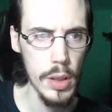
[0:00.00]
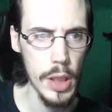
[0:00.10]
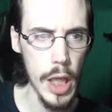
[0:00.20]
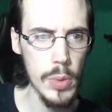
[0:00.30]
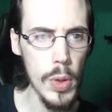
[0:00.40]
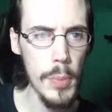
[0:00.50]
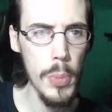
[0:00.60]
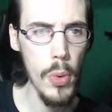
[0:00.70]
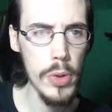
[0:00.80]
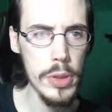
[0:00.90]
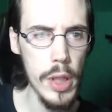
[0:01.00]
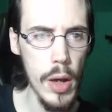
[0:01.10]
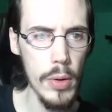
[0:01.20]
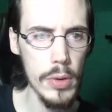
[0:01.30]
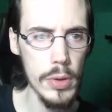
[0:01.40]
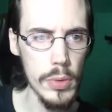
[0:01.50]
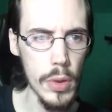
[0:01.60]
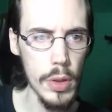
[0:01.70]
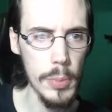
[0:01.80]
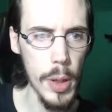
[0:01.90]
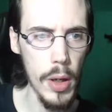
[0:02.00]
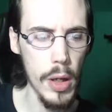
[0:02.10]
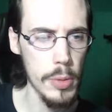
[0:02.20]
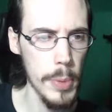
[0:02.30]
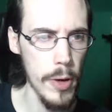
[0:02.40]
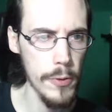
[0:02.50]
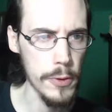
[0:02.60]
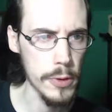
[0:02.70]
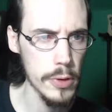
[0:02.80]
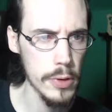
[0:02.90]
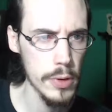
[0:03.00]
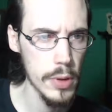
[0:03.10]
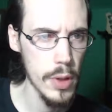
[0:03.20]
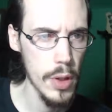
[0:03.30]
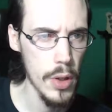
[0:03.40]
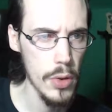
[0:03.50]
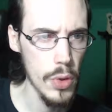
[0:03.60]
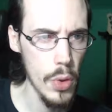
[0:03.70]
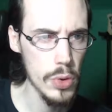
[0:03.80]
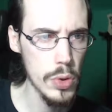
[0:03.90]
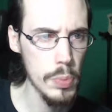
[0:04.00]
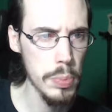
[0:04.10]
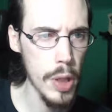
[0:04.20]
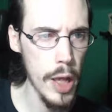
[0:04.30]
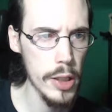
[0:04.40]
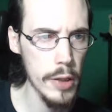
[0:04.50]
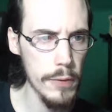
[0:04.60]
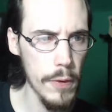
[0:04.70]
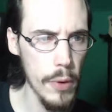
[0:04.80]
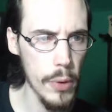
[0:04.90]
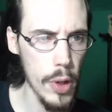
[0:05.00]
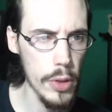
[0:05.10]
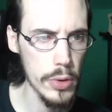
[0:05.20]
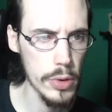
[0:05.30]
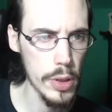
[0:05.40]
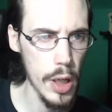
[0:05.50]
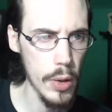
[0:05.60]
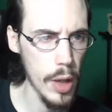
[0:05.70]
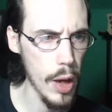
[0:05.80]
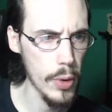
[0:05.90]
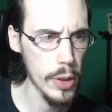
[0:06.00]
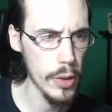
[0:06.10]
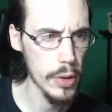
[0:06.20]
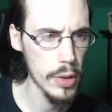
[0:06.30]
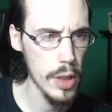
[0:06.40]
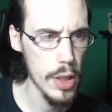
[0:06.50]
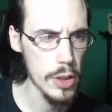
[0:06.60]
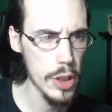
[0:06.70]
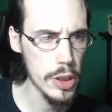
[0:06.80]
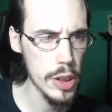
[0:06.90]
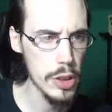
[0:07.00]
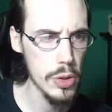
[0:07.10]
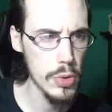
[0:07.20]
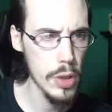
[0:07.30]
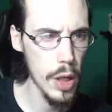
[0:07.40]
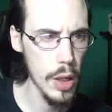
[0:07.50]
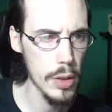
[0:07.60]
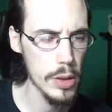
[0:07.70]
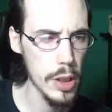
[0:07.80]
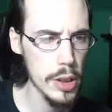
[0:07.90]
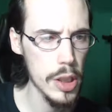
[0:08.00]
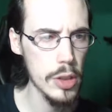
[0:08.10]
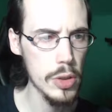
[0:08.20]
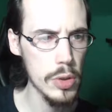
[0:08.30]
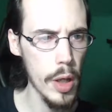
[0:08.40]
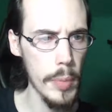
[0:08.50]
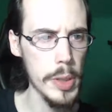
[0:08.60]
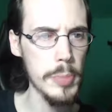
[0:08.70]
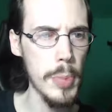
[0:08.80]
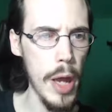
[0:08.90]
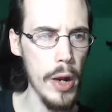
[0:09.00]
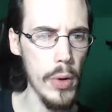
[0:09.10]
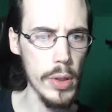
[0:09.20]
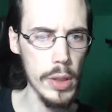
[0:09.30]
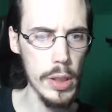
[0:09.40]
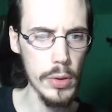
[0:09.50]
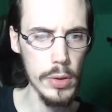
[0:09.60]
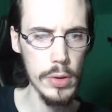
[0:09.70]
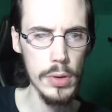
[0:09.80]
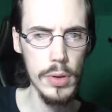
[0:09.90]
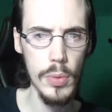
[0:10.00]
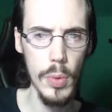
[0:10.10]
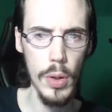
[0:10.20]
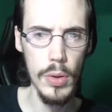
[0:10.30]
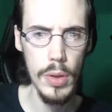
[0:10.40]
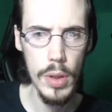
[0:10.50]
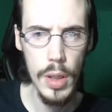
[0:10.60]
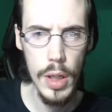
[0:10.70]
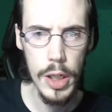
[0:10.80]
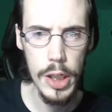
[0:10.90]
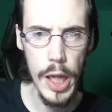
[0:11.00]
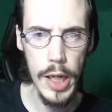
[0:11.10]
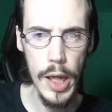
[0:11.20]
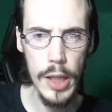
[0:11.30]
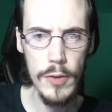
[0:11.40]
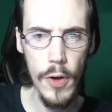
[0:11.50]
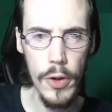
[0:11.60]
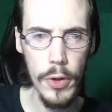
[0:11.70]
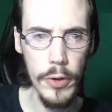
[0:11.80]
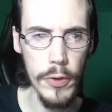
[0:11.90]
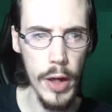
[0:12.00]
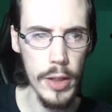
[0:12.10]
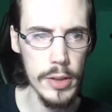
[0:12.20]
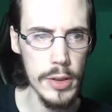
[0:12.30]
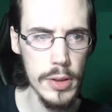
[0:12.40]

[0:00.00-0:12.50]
That's what it boils down to on the battlefield. Those who blindly follow others out here just get chewed up, spat out, and killed. Well, take it as father advice.